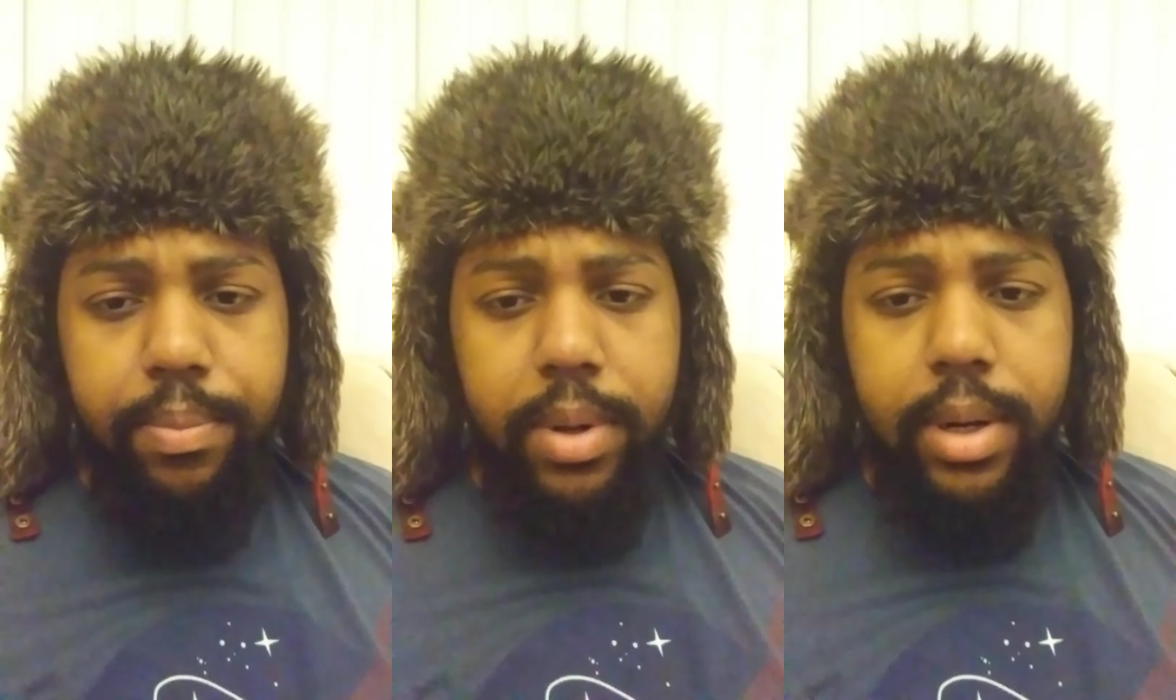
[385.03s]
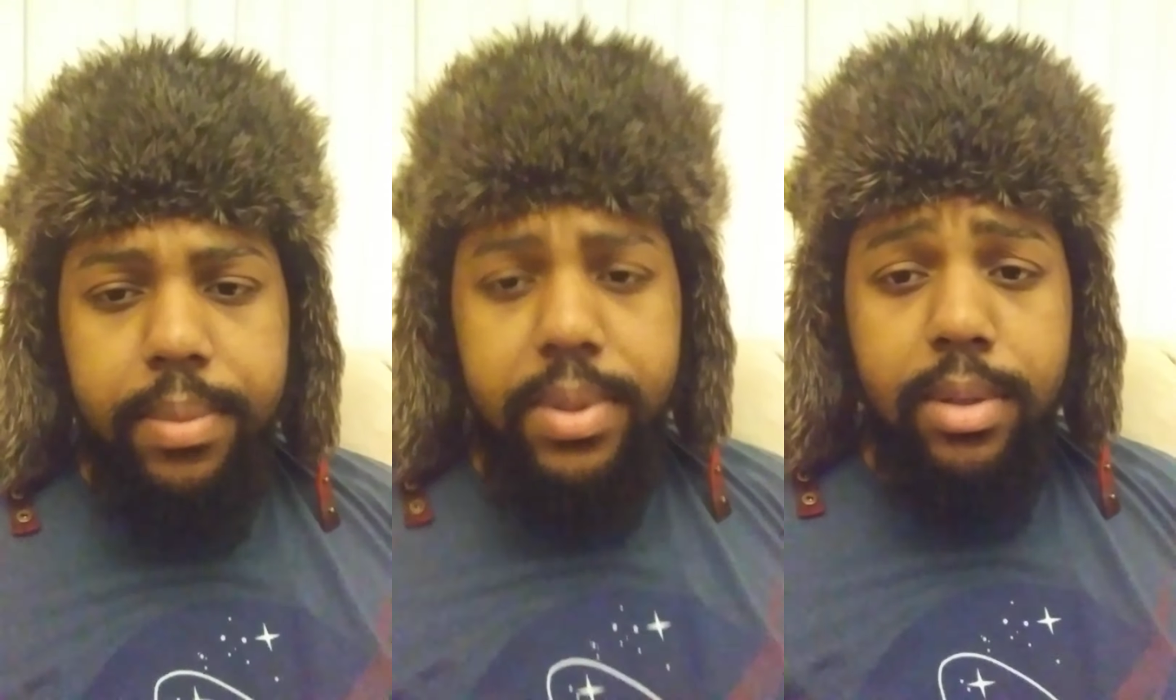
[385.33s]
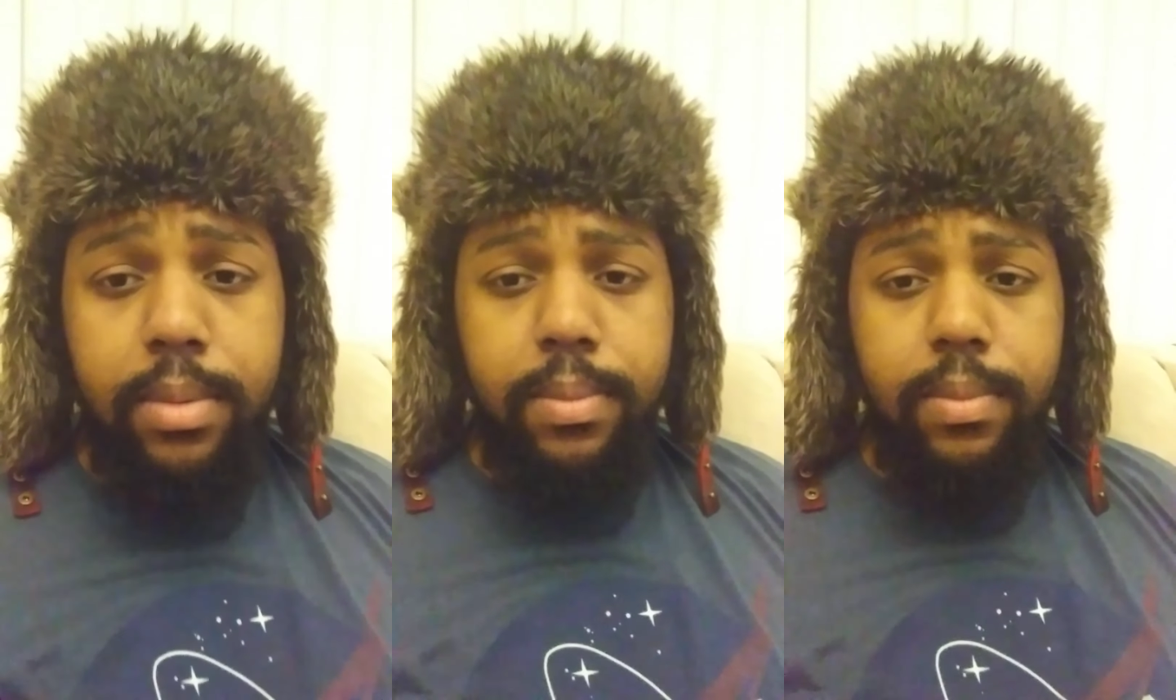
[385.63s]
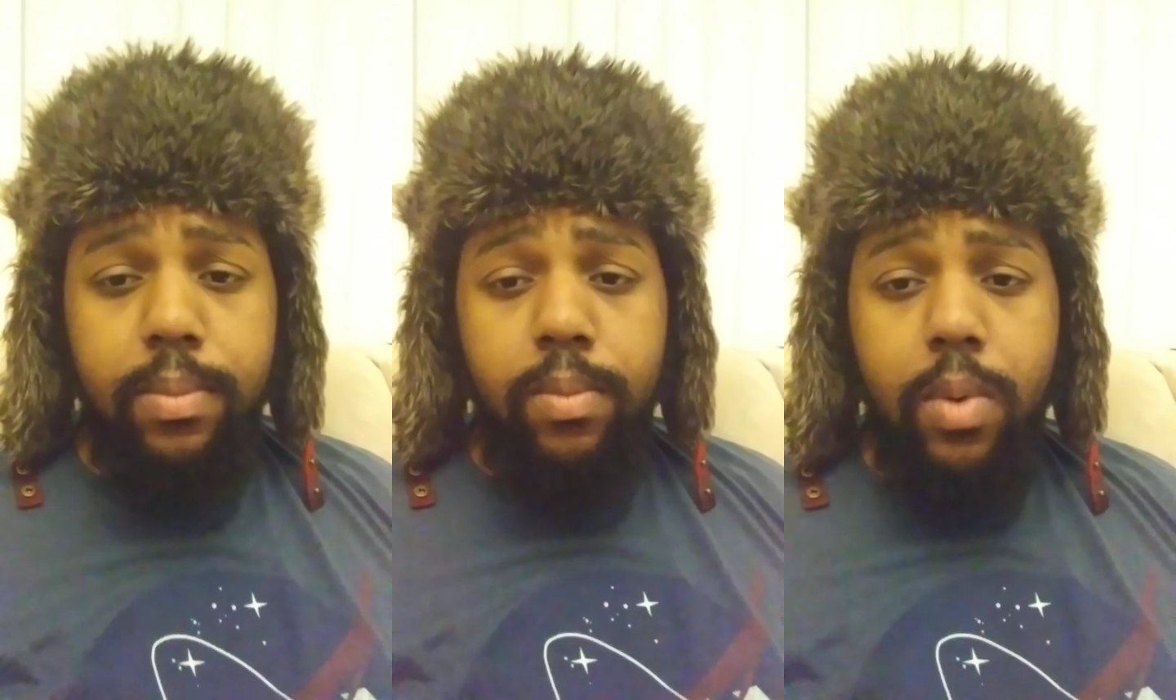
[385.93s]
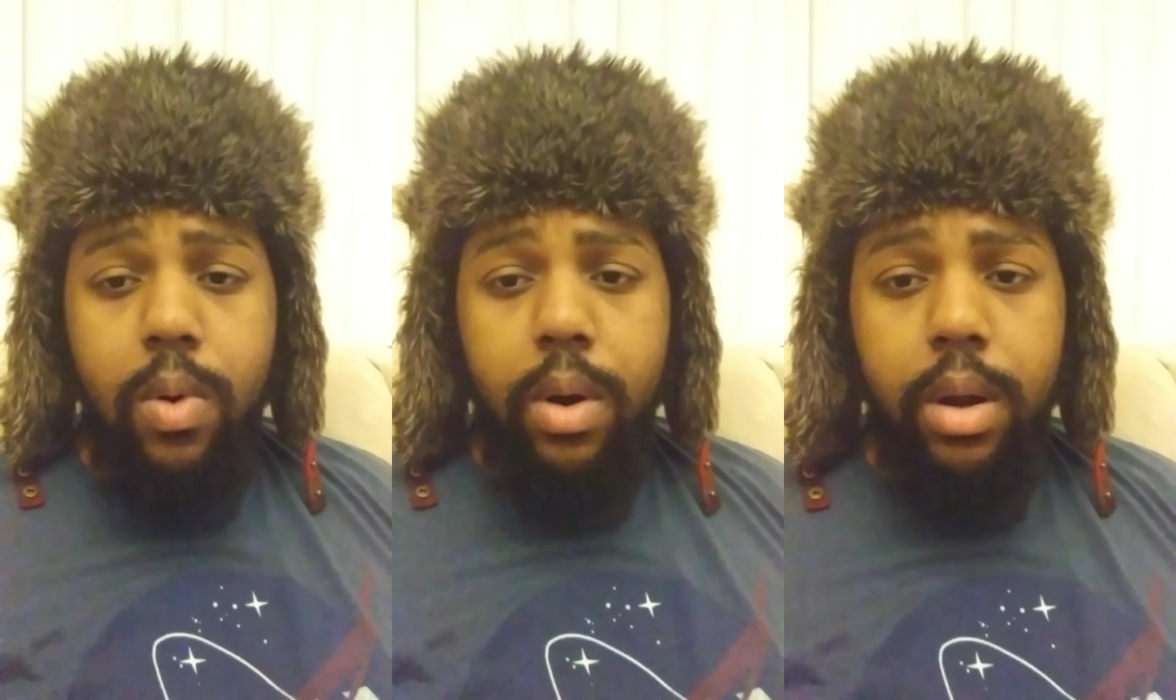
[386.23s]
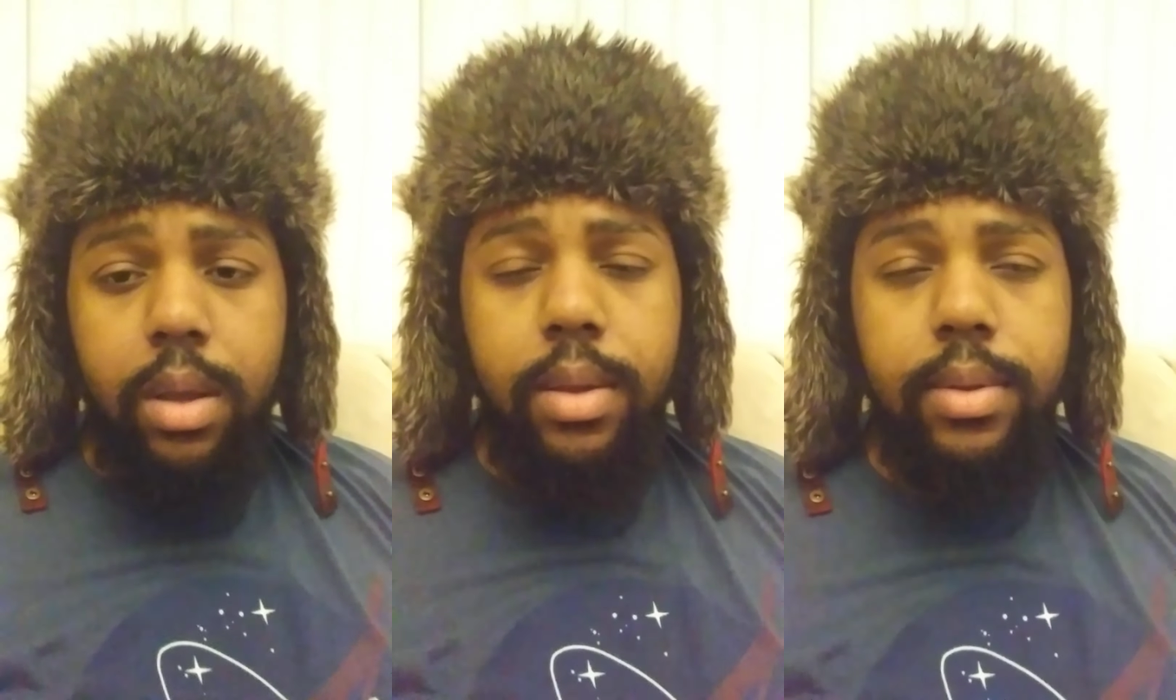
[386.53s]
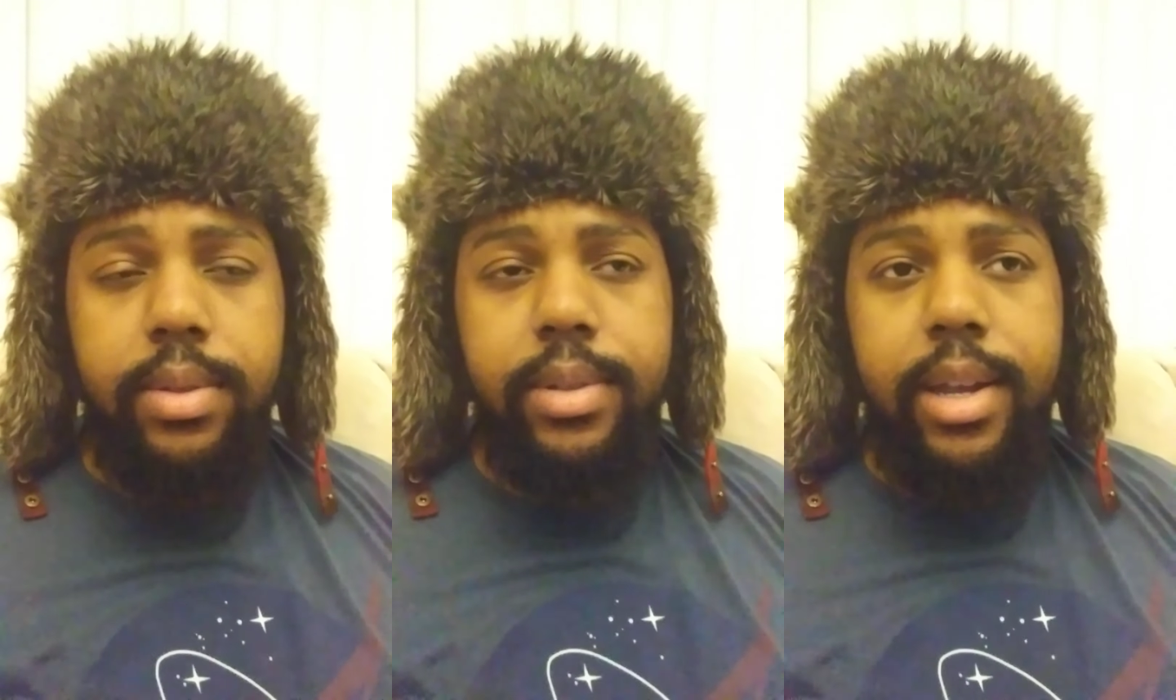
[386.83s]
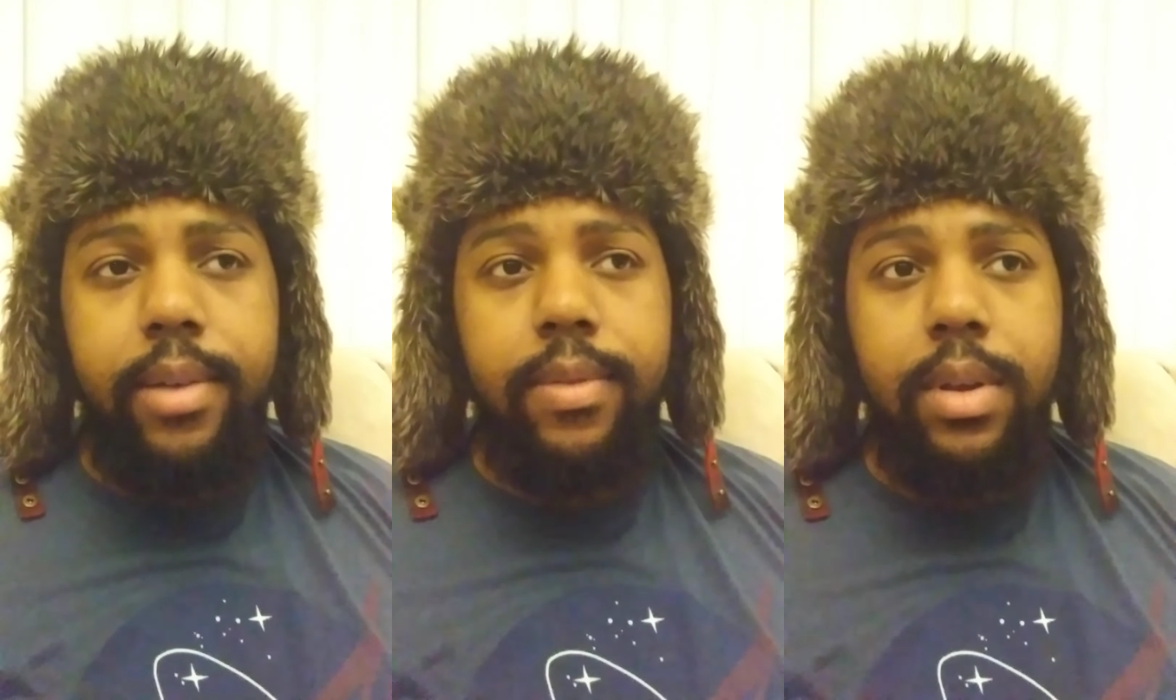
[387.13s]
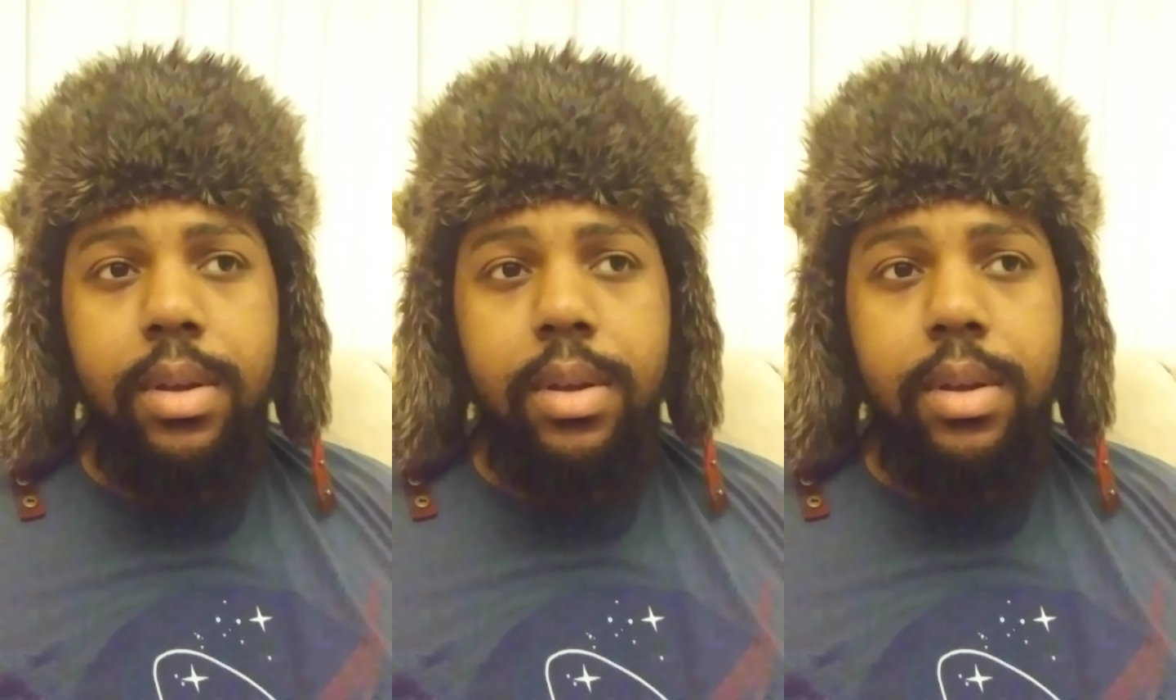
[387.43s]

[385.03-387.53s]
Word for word: putting up some more stuff.